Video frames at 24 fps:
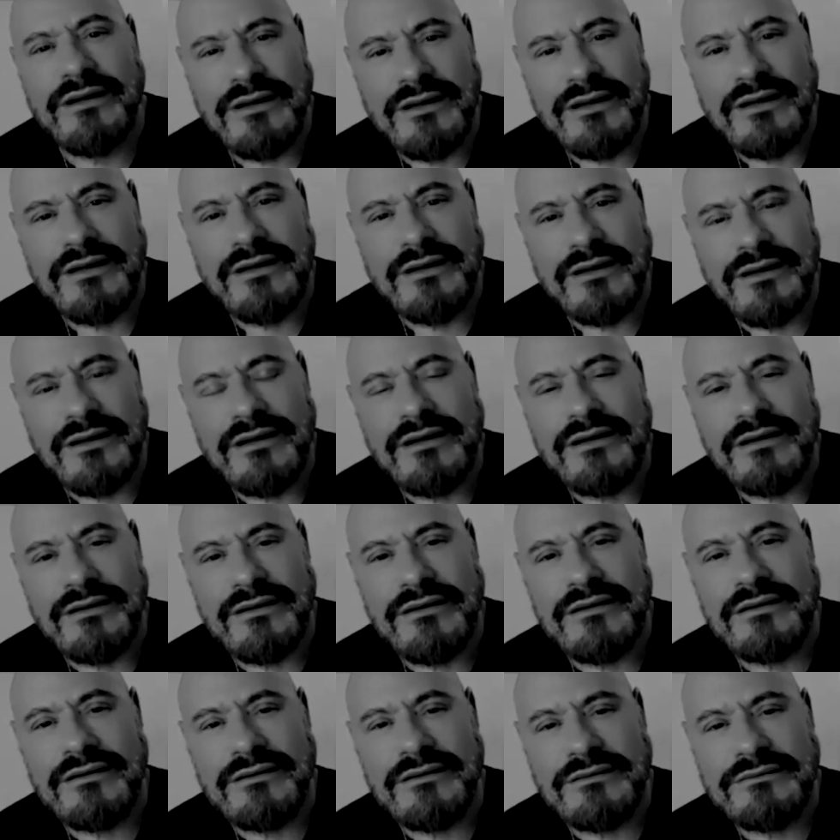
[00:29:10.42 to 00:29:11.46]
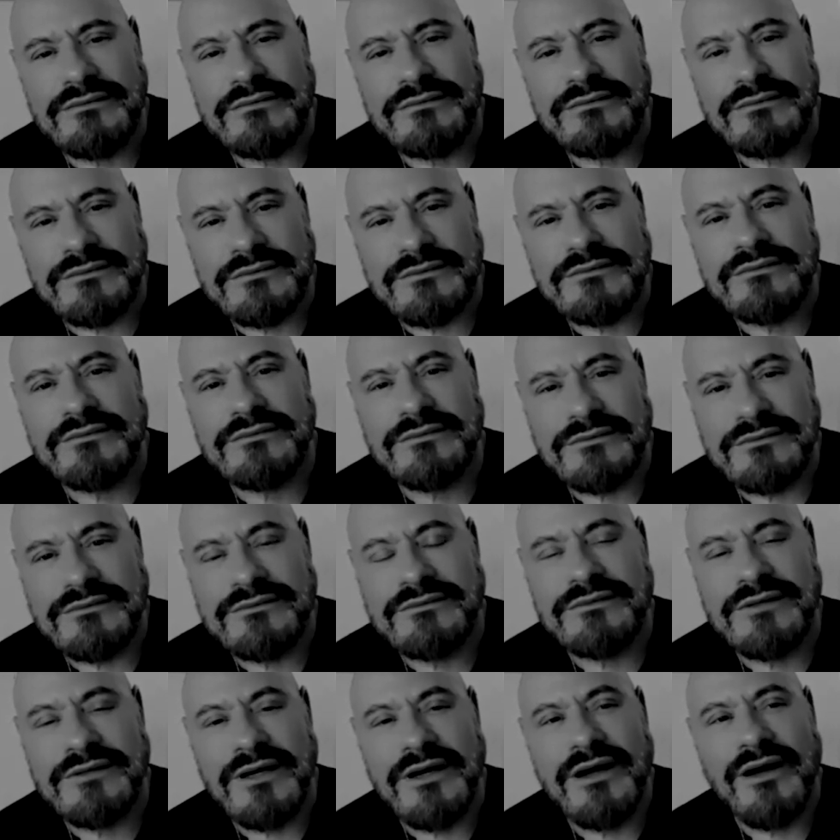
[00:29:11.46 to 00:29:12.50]
I was 13 years old
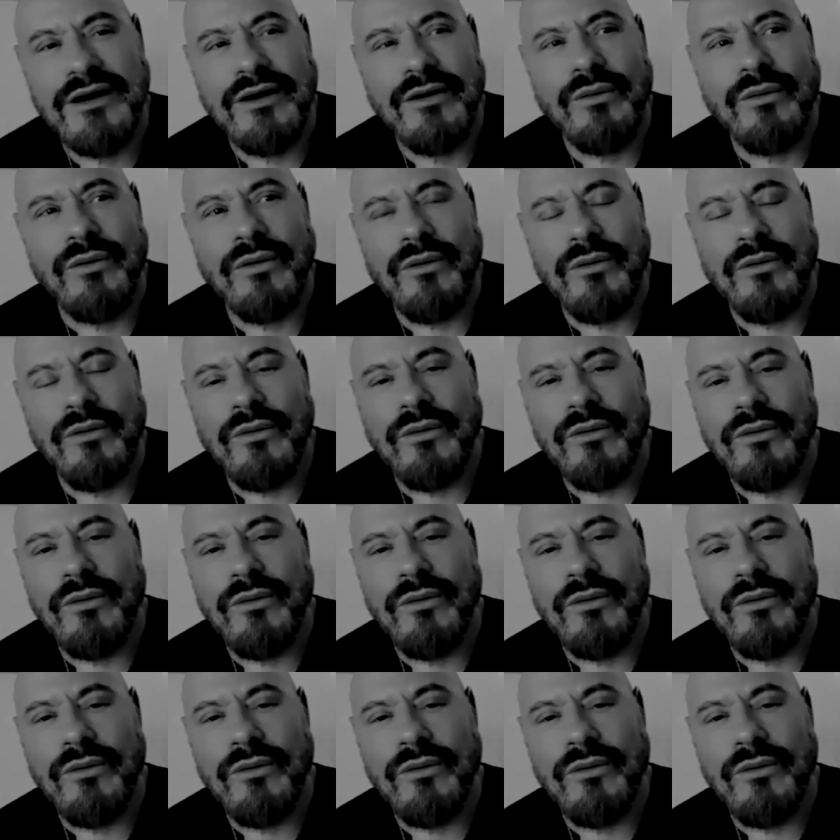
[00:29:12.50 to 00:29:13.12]
when I arrived in